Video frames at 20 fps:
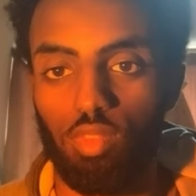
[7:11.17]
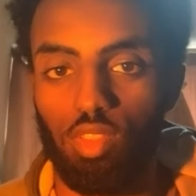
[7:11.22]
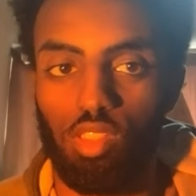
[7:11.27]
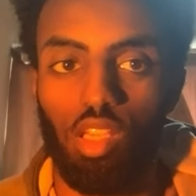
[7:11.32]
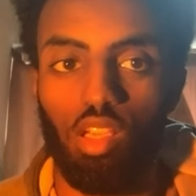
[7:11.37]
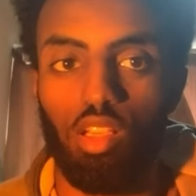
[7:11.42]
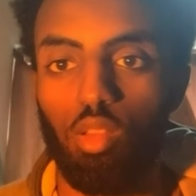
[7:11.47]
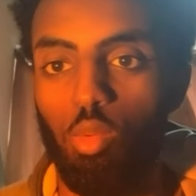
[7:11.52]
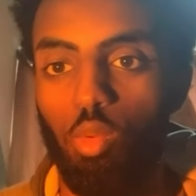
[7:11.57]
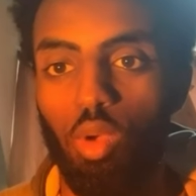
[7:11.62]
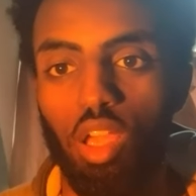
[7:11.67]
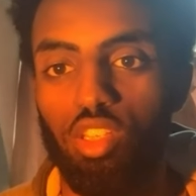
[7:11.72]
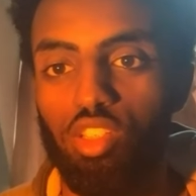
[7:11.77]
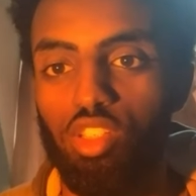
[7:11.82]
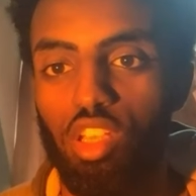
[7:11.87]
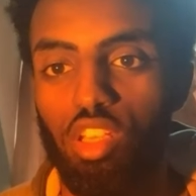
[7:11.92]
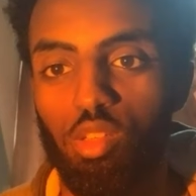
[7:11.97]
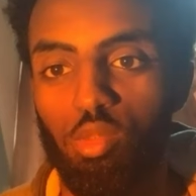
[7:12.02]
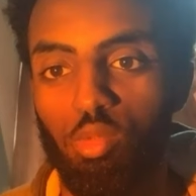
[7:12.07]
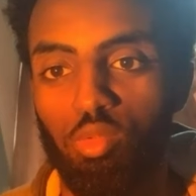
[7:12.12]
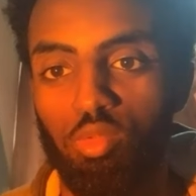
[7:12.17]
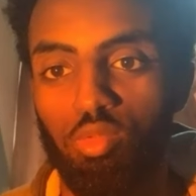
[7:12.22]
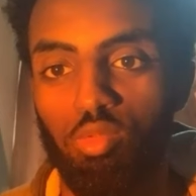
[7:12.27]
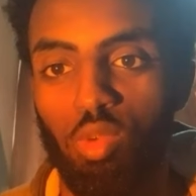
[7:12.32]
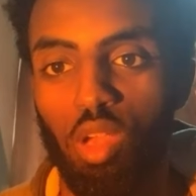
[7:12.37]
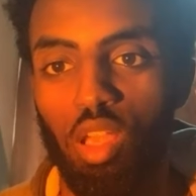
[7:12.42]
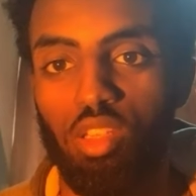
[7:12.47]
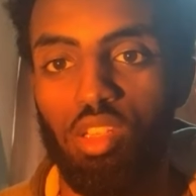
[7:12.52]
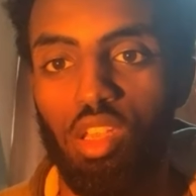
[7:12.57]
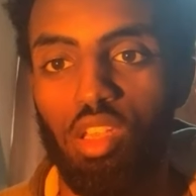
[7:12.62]
Exactly. Why
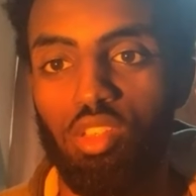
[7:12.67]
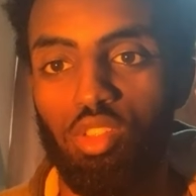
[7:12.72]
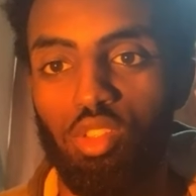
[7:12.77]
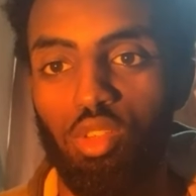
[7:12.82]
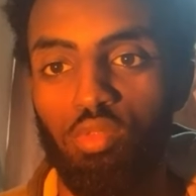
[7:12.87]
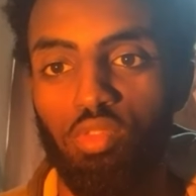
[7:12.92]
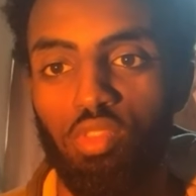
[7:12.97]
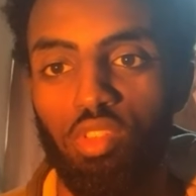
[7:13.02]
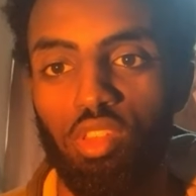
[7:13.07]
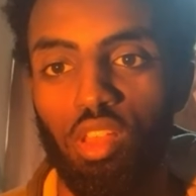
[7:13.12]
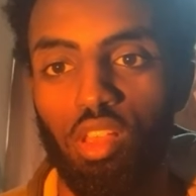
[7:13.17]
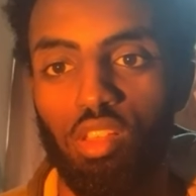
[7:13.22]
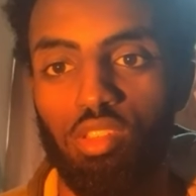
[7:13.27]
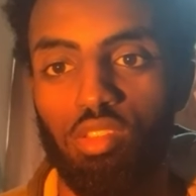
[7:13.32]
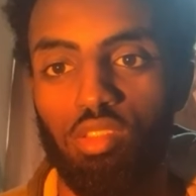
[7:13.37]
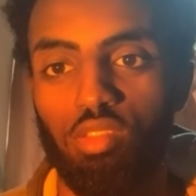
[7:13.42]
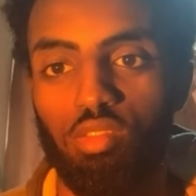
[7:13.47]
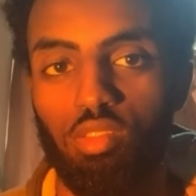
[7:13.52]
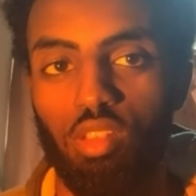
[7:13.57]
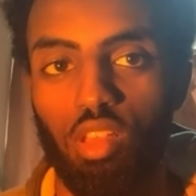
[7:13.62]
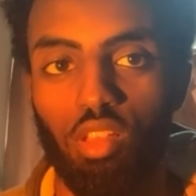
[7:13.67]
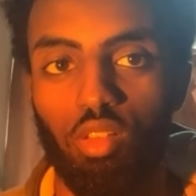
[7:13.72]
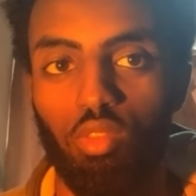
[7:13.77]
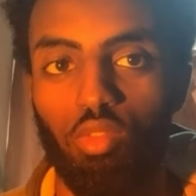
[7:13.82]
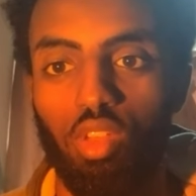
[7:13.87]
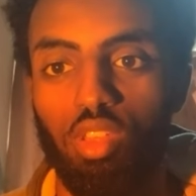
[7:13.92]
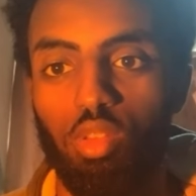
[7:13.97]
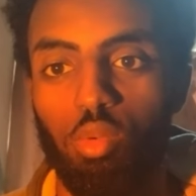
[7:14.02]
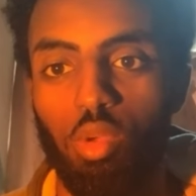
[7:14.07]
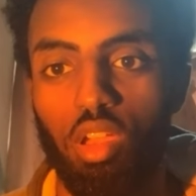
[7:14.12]
change something that
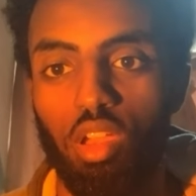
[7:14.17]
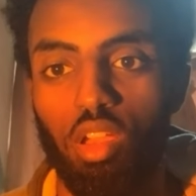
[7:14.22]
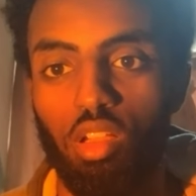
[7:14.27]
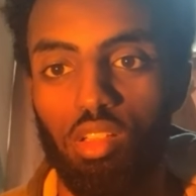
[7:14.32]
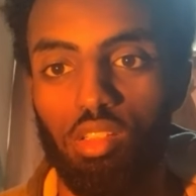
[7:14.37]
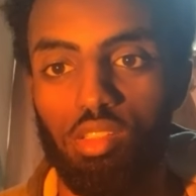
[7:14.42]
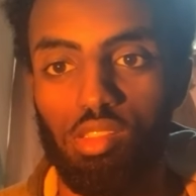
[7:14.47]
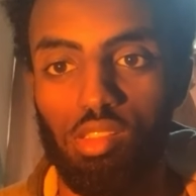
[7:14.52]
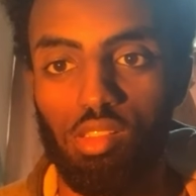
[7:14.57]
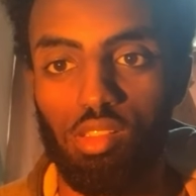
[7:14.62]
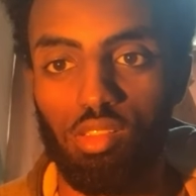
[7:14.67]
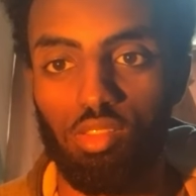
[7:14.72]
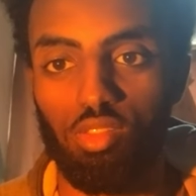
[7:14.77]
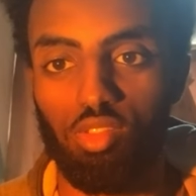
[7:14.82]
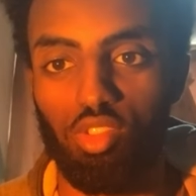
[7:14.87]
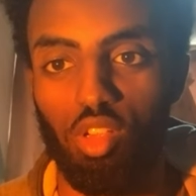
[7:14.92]
already works? So